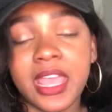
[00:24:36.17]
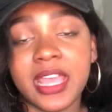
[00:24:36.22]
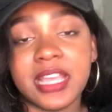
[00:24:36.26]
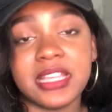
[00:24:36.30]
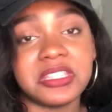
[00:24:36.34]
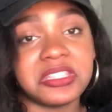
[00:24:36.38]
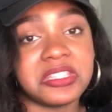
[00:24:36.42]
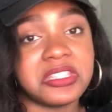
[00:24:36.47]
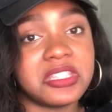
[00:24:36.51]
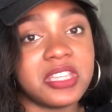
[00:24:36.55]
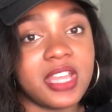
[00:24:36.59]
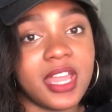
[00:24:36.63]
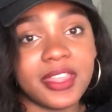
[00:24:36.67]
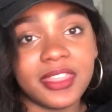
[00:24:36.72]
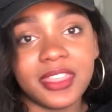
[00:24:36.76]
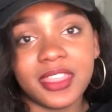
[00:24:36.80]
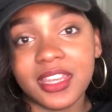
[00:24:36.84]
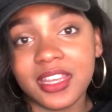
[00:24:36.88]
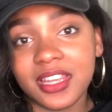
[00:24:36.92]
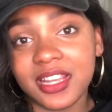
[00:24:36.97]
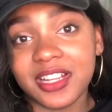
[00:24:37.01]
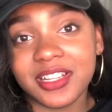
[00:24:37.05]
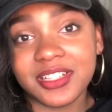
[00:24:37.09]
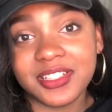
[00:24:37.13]
It's
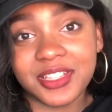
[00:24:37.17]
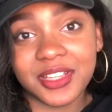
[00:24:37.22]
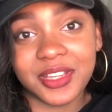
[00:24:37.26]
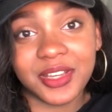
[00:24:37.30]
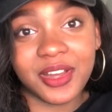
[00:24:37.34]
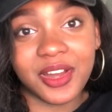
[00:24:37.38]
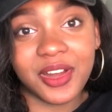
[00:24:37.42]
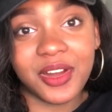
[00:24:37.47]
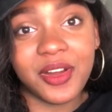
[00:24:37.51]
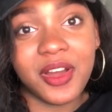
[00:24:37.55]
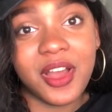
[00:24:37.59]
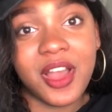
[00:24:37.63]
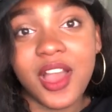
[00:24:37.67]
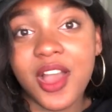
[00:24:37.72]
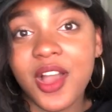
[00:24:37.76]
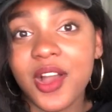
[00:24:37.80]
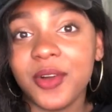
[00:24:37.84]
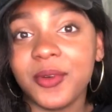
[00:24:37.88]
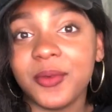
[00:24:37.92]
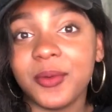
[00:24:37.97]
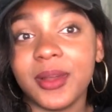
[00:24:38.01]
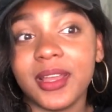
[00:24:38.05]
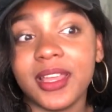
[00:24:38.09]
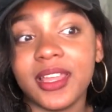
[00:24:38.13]
nothing to do
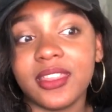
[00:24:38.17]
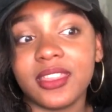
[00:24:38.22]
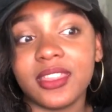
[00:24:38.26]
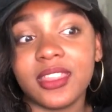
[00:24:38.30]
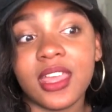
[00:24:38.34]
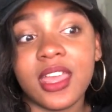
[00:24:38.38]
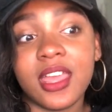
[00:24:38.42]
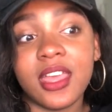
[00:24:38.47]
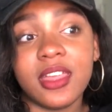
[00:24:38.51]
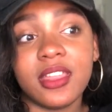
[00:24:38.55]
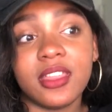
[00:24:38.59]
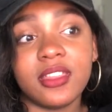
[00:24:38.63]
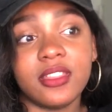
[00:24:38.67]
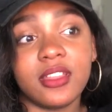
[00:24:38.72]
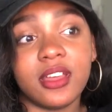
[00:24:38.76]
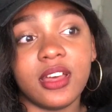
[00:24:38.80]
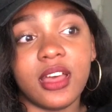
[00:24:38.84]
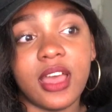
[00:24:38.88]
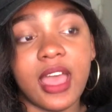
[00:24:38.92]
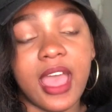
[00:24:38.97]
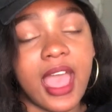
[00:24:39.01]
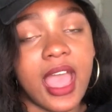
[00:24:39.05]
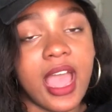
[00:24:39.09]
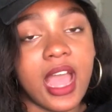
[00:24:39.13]
with
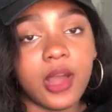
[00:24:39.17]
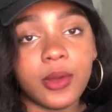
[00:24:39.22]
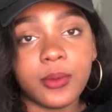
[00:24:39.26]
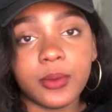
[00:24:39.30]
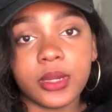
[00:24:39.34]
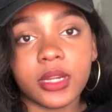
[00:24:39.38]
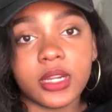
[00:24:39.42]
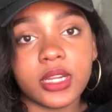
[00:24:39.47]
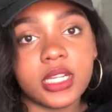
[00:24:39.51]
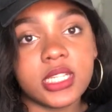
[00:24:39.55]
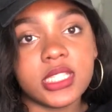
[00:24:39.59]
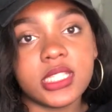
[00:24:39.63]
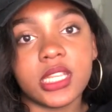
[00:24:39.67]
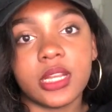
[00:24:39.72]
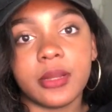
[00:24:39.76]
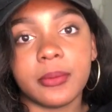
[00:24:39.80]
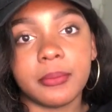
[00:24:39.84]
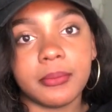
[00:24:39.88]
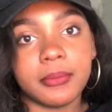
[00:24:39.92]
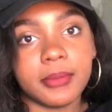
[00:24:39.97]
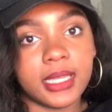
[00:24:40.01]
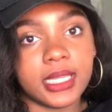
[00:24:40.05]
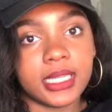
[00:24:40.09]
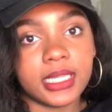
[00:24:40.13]
the hours
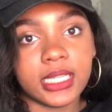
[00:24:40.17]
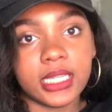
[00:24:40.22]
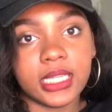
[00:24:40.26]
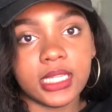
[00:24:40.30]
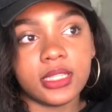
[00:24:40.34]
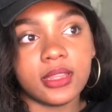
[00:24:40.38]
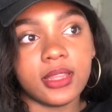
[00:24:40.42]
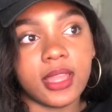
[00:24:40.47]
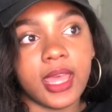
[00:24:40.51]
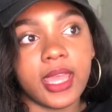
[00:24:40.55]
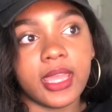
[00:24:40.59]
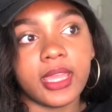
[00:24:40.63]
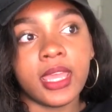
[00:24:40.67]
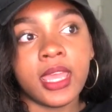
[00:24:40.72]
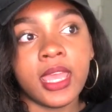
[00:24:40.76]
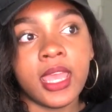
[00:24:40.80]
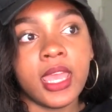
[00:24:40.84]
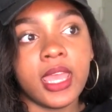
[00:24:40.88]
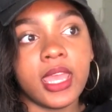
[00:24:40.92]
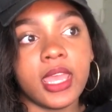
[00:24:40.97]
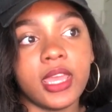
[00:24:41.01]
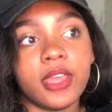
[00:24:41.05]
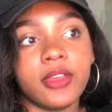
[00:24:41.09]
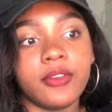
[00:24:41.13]
and money. Like,
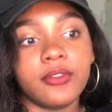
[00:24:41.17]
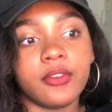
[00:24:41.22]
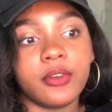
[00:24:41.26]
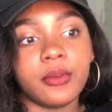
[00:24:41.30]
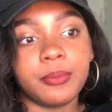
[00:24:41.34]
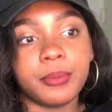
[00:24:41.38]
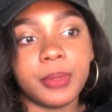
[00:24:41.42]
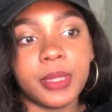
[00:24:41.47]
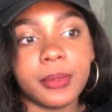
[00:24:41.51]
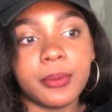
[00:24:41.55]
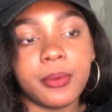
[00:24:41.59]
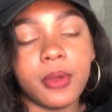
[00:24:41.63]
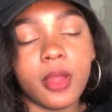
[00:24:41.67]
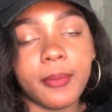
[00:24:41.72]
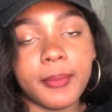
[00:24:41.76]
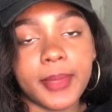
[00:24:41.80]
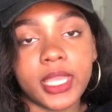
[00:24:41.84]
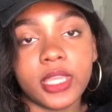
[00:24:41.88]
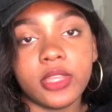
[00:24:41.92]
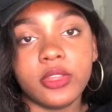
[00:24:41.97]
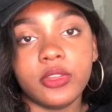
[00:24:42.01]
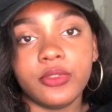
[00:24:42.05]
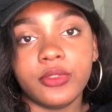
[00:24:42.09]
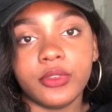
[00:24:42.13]
if people are
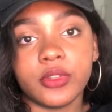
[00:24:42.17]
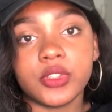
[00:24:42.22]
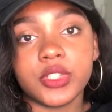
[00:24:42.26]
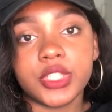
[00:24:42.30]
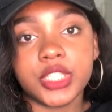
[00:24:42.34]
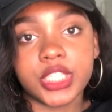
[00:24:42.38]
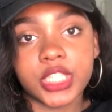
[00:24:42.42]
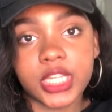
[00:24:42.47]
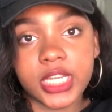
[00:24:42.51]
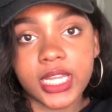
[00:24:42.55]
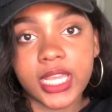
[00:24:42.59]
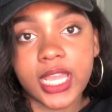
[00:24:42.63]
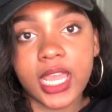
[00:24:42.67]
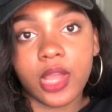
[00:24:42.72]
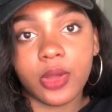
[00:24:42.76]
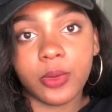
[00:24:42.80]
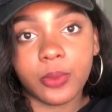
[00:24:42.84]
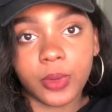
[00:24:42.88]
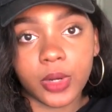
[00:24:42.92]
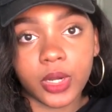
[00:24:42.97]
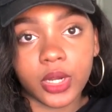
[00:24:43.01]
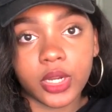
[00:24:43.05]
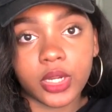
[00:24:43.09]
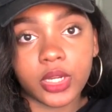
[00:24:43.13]
making you feel shitty at
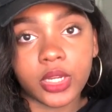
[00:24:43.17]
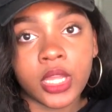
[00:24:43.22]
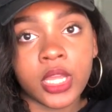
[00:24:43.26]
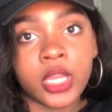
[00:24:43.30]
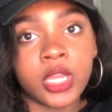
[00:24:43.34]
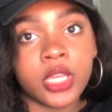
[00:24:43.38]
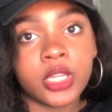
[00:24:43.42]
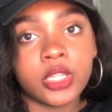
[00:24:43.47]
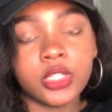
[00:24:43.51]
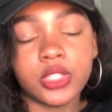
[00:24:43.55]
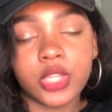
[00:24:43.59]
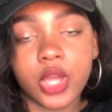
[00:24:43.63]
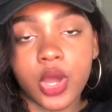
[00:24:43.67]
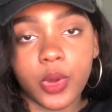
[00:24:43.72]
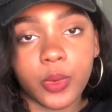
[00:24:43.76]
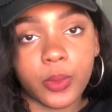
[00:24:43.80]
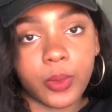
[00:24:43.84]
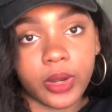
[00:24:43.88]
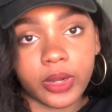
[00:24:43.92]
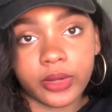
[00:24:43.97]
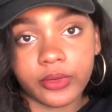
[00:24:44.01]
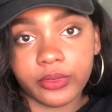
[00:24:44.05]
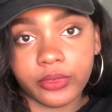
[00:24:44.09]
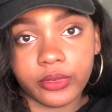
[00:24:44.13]
work, don't
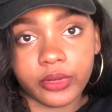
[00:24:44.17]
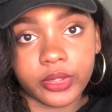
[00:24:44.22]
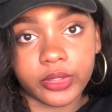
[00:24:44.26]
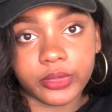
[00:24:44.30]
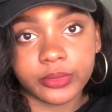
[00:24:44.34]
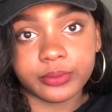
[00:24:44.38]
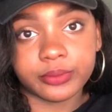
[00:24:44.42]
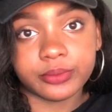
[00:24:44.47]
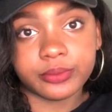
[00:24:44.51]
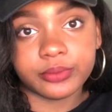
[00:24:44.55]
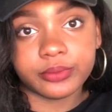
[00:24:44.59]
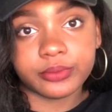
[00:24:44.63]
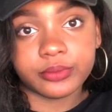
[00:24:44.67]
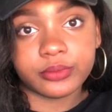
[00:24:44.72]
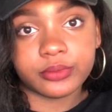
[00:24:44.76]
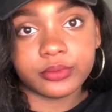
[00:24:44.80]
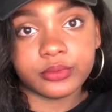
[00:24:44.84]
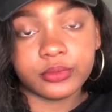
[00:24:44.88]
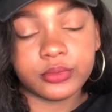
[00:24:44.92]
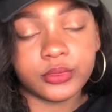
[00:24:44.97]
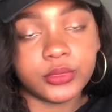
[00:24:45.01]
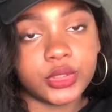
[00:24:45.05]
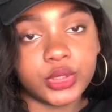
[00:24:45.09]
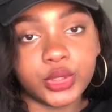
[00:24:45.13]
work for them.
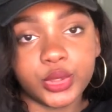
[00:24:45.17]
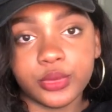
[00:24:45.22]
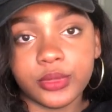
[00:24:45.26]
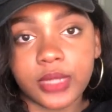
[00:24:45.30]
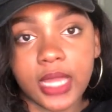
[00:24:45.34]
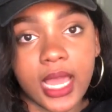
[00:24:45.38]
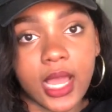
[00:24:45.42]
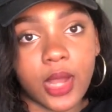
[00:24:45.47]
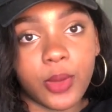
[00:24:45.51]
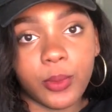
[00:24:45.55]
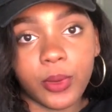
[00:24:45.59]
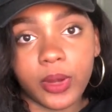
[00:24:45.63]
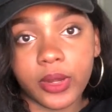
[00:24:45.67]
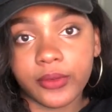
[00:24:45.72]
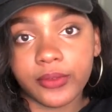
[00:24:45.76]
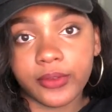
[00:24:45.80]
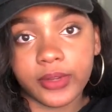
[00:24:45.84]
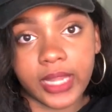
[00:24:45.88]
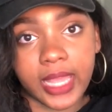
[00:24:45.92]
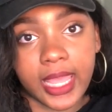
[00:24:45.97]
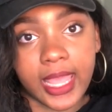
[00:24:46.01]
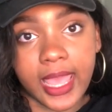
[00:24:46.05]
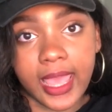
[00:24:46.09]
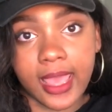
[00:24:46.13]
Do not work
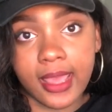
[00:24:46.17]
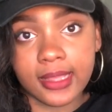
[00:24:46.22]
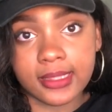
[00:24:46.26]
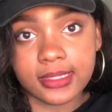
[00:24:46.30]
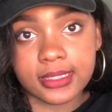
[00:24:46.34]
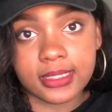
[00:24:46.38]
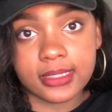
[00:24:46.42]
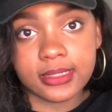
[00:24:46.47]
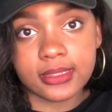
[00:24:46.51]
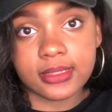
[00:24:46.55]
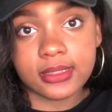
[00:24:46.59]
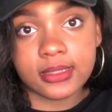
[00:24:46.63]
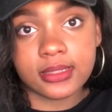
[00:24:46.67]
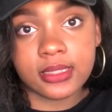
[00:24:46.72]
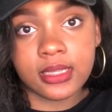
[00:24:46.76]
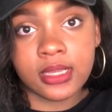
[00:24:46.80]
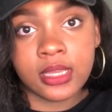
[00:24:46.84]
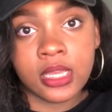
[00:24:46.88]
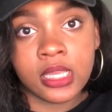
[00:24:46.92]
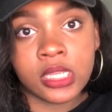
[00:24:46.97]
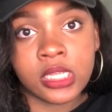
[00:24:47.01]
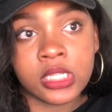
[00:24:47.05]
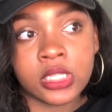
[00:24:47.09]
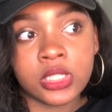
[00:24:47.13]
for their asses.
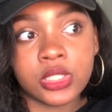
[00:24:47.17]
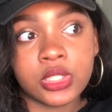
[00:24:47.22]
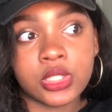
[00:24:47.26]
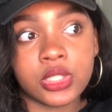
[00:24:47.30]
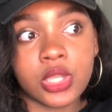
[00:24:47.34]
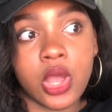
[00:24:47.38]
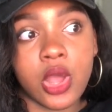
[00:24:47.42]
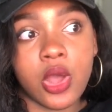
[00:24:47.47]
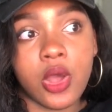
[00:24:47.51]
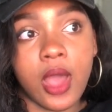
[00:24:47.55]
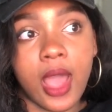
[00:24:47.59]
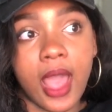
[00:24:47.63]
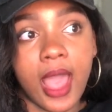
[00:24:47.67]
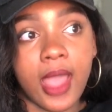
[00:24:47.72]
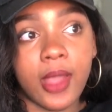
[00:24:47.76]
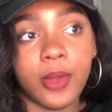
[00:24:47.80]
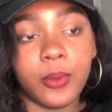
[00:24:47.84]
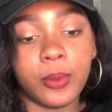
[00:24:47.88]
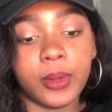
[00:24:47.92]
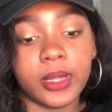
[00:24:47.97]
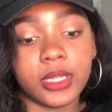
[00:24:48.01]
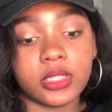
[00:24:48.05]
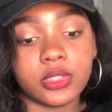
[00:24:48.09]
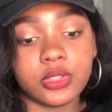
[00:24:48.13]
So I
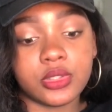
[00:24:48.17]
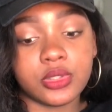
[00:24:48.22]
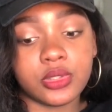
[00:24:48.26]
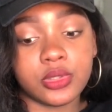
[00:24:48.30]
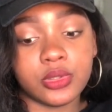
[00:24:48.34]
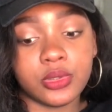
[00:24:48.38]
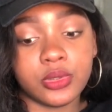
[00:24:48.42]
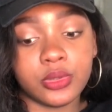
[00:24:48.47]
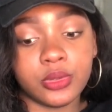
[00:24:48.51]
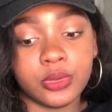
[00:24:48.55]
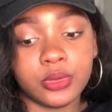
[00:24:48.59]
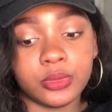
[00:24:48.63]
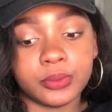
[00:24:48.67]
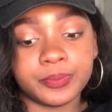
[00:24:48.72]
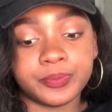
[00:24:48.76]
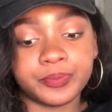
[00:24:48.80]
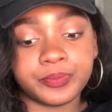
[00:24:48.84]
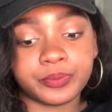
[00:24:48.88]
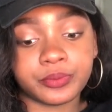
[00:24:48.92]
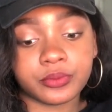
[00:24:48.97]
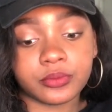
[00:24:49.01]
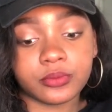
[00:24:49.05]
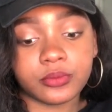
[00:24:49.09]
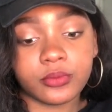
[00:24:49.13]
went to
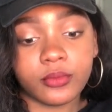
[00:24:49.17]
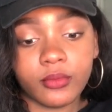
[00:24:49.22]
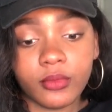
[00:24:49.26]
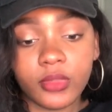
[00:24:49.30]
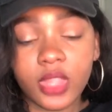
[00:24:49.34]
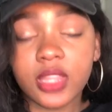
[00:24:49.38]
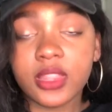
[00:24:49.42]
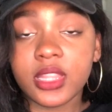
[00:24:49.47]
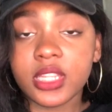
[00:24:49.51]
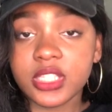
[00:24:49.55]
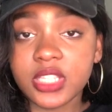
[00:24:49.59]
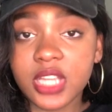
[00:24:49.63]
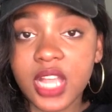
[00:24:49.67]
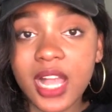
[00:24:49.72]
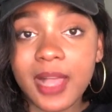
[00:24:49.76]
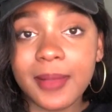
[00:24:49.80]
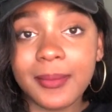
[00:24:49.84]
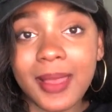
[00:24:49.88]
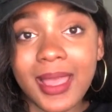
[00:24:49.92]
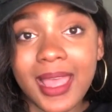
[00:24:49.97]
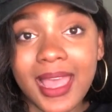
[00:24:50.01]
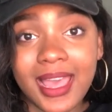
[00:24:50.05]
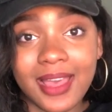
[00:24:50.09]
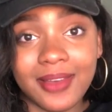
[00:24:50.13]
the job
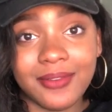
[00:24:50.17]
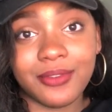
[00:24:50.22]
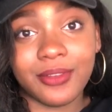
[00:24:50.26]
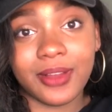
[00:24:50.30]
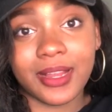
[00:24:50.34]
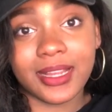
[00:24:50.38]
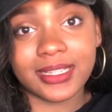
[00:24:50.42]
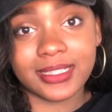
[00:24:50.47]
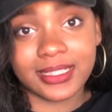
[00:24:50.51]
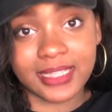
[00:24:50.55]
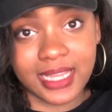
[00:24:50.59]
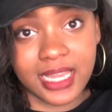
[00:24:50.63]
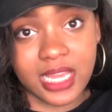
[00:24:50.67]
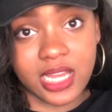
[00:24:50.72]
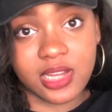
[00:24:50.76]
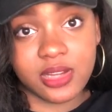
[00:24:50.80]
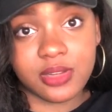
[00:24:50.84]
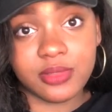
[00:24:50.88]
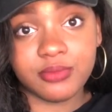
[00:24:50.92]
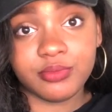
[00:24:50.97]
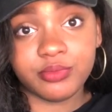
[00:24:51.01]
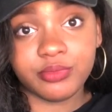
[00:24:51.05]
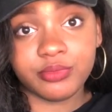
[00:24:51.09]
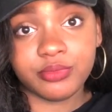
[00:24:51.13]
I have right
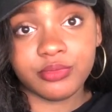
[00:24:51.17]
now.